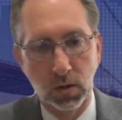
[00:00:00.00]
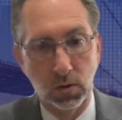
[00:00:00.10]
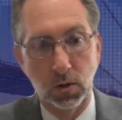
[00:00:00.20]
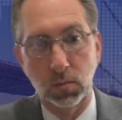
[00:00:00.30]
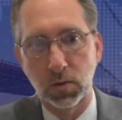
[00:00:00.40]
the
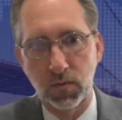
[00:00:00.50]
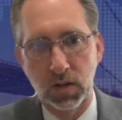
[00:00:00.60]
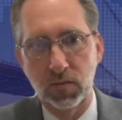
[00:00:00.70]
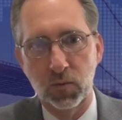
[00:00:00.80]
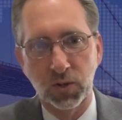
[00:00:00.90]
terms of an
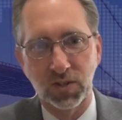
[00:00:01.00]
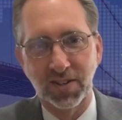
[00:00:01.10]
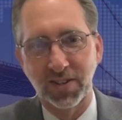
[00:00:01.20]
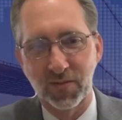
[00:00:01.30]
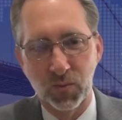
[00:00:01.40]
invoice
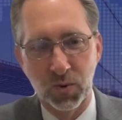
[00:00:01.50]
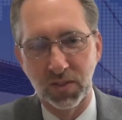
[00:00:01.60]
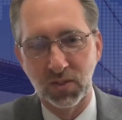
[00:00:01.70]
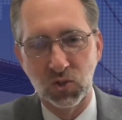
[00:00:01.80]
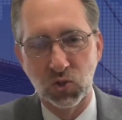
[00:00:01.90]
and when
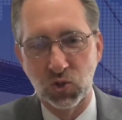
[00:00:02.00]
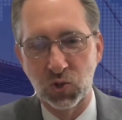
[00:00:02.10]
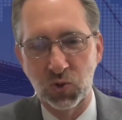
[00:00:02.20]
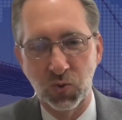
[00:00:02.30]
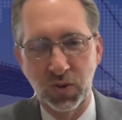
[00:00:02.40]
this is
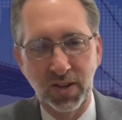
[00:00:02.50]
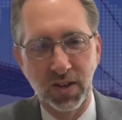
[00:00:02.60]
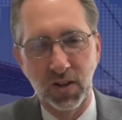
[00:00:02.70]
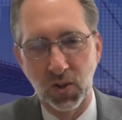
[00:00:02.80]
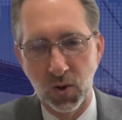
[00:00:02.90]
due,
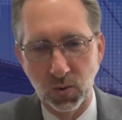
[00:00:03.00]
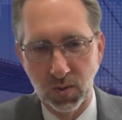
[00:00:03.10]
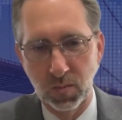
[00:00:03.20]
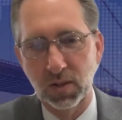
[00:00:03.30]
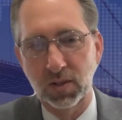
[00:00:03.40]
along with
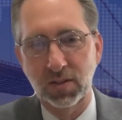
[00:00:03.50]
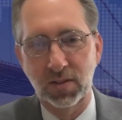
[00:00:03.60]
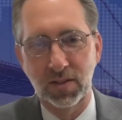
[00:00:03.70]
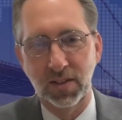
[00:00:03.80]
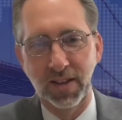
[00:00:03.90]
the bill of
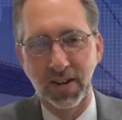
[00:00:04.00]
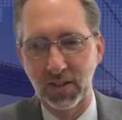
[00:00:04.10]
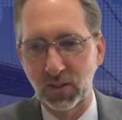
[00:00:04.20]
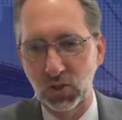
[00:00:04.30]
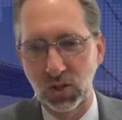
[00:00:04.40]
lading
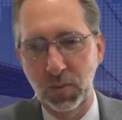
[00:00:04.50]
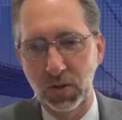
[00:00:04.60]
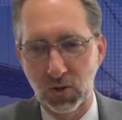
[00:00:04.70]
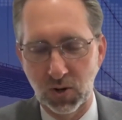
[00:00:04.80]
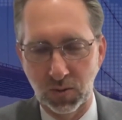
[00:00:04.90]
and the
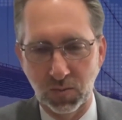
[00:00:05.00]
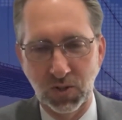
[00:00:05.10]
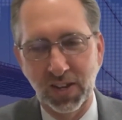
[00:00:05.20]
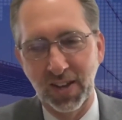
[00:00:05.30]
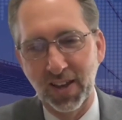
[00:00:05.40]
shipping
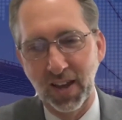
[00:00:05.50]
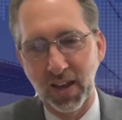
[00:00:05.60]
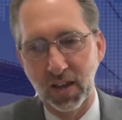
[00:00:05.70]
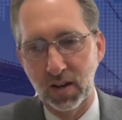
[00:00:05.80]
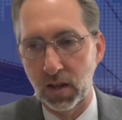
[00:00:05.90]
terms,
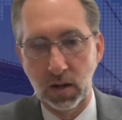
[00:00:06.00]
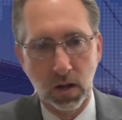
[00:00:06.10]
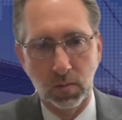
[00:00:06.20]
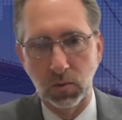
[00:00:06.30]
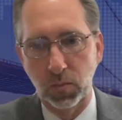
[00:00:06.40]
and it
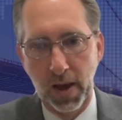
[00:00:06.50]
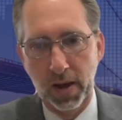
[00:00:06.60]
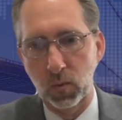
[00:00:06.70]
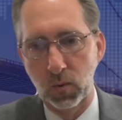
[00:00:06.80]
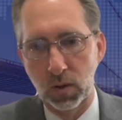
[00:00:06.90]
comes
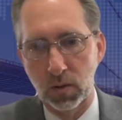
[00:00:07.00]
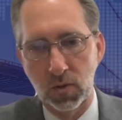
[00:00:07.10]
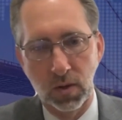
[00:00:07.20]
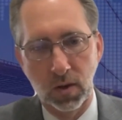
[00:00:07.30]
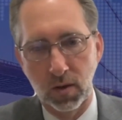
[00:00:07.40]
back with
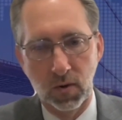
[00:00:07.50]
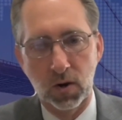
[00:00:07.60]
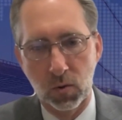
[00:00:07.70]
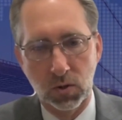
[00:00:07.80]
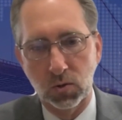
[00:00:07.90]
a
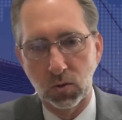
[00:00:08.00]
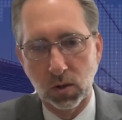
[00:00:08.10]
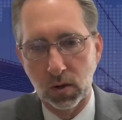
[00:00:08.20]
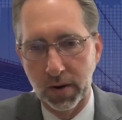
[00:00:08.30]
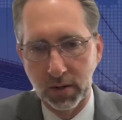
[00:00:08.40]
very crystal
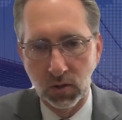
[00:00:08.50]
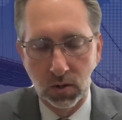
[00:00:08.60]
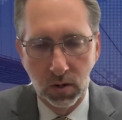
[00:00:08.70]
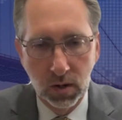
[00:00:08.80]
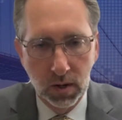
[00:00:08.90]
clear
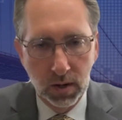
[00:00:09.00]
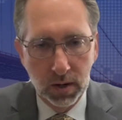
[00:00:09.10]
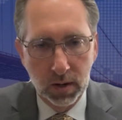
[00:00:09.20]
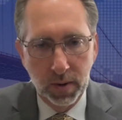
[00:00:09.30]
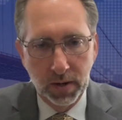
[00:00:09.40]
answer
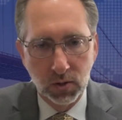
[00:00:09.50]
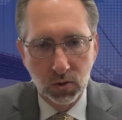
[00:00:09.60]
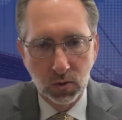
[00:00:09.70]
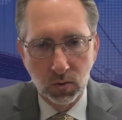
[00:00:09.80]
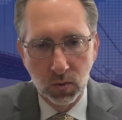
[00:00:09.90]
as
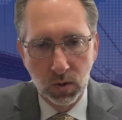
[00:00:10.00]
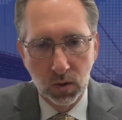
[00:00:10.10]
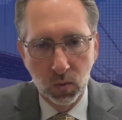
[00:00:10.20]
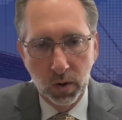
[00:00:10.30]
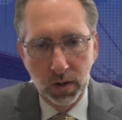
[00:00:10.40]
to
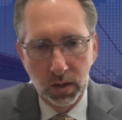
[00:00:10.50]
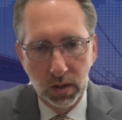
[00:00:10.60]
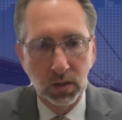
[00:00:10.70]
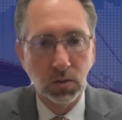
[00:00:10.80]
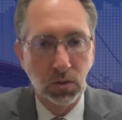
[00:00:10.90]
what
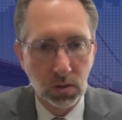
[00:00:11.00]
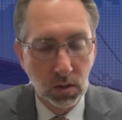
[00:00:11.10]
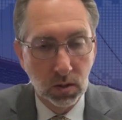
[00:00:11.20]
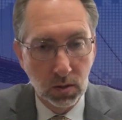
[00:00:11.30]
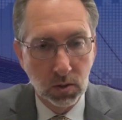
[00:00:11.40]
is
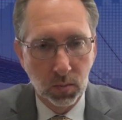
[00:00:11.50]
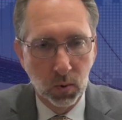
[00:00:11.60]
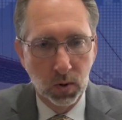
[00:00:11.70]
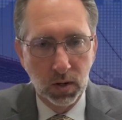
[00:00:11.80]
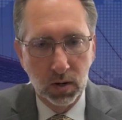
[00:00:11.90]

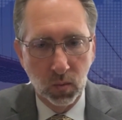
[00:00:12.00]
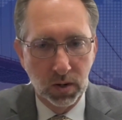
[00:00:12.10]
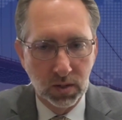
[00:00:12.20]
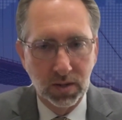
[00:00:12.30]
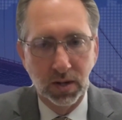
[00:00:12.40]
supported and
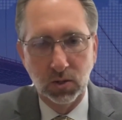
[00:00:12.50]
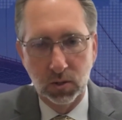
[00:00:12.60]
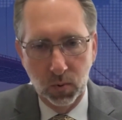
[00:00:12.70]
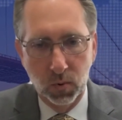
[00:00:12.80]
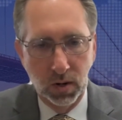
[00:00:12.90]
what is not
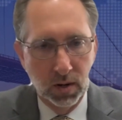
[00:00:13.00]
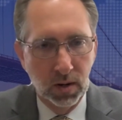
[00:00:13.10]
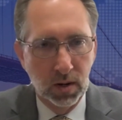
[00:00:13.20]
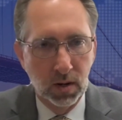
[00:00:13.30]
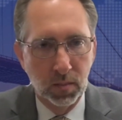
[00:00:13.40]
supported
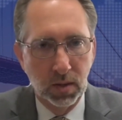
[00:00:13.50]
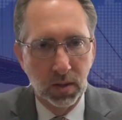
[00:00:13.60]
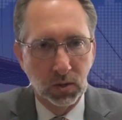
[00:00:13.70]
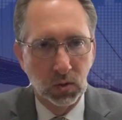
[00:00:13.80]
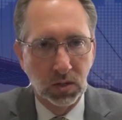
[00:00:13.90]
in
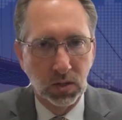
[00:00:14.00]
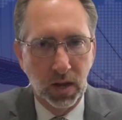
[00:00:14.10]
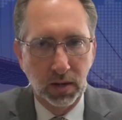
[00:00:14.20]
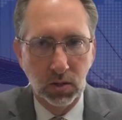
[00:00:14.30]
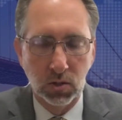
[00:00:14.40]
that
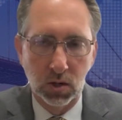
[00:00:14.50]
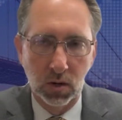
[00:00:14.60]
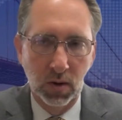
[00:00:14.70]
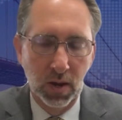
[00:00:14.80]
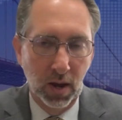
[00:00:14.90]
transaction.
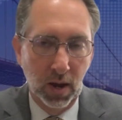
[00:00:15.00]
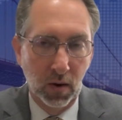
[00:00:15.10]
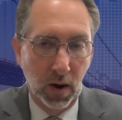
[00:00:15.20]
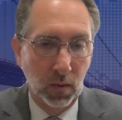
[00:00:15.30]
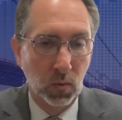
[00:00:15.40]
So,
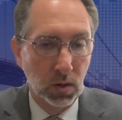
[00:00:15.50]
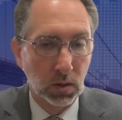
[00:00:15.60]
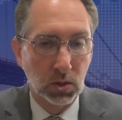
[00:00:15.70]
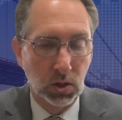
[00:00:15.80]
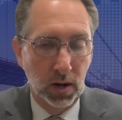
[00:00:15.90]
I
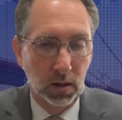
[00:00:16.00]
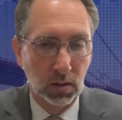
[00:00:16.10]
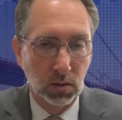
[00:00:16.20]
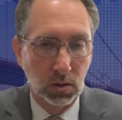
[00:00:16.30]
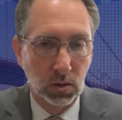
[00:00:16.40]
really
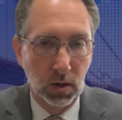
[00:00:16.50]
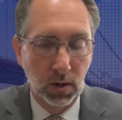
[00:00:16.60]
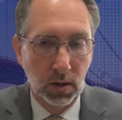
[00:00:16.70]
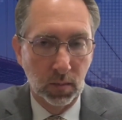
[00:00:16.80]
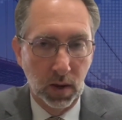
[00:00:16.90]
challenge
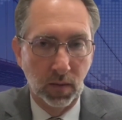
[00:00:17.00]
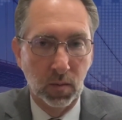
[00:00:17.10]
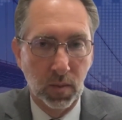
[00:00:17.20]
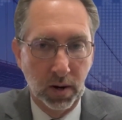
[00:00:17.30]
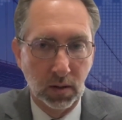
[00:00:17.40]

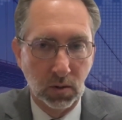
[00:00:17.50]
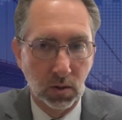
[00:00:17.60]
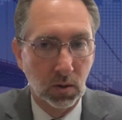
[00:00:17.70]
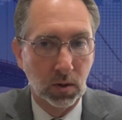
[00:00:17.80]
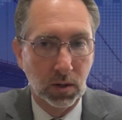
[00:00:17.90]
everybody to
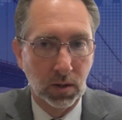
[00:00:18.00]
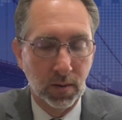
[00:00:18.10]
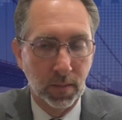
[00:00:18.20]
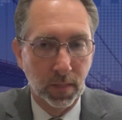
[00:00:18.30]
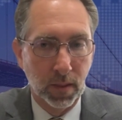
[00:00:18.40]
look at
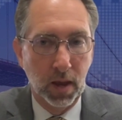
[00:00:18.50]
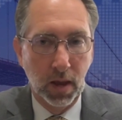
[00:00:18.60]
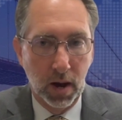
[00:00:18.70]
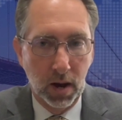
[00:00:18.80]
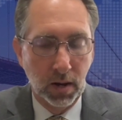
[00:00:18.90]

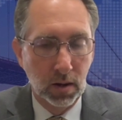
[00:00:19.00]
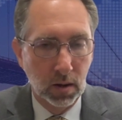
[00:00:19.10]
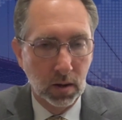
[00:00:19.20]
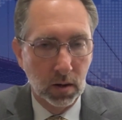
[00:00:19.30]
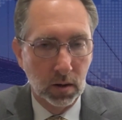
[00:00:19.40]
AI
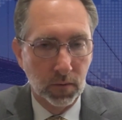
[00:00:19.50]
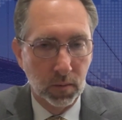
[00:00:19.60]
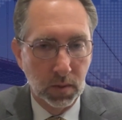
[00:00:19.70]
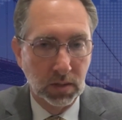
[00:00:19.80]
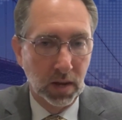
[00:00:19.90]

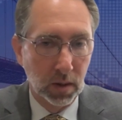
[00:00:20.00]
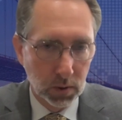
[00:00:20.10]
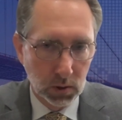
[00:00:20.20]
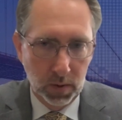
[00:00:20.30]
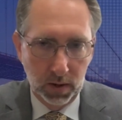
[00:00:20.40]
from a data
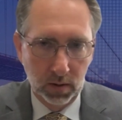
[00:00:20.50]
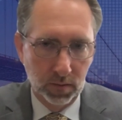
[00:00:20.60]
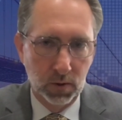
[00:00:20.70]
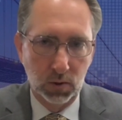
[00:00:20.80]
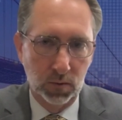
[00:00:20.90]

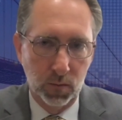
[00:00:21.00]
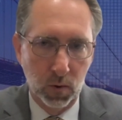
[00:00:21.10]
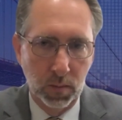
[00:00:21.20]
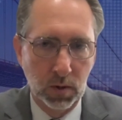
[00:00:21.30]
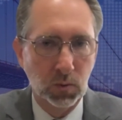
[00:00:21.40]
perspective first and
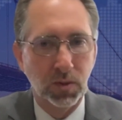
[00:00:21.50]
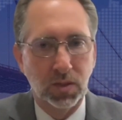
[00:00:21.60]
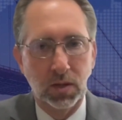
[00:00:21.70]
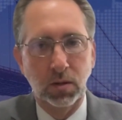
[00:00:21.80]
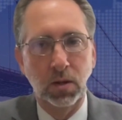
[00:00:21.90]
foremost, but
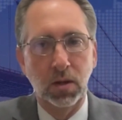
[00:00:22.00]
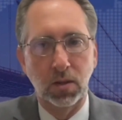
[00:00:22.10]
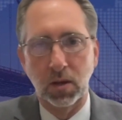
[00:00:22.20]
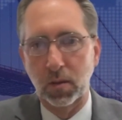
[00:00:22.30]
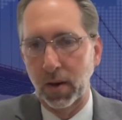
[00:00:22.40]
then
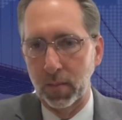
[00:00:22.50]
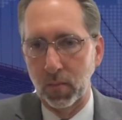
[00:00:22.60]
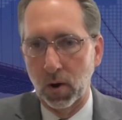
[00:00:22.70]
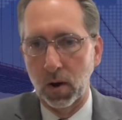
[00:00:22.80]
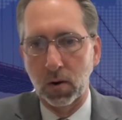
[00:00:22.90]
think about it
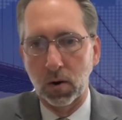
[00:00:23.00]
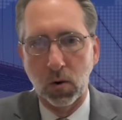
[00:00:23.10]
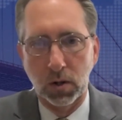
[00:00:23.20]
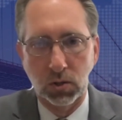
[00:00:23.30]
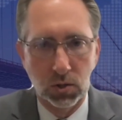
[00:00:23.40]
broader
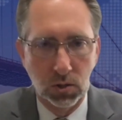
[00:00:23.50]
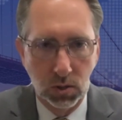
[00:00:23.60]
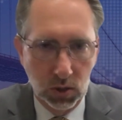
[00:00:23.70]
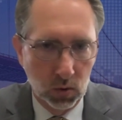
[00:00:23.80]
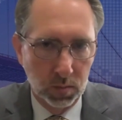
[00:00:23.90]
across just the
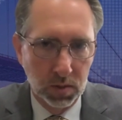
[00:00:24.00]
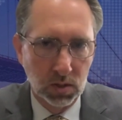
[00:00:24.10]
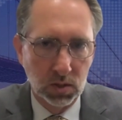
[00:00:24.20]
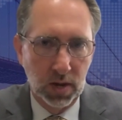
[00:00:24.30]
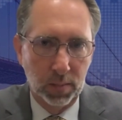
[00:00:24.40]
general
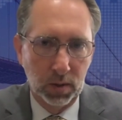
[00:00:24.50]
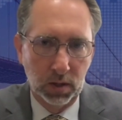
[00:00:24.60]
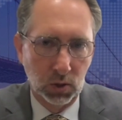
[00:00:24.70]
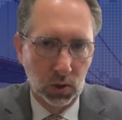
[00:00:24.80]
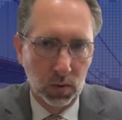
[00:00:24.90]
business
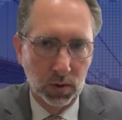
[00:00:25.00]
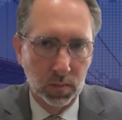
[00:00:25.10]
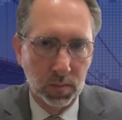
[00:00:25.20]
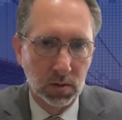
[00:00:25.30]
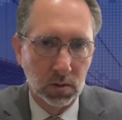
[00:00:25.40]
application to run
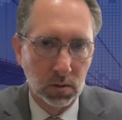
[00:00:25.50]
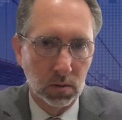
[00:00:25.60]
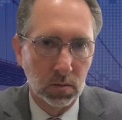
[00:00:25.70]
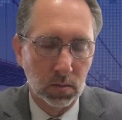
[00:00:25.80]
your business.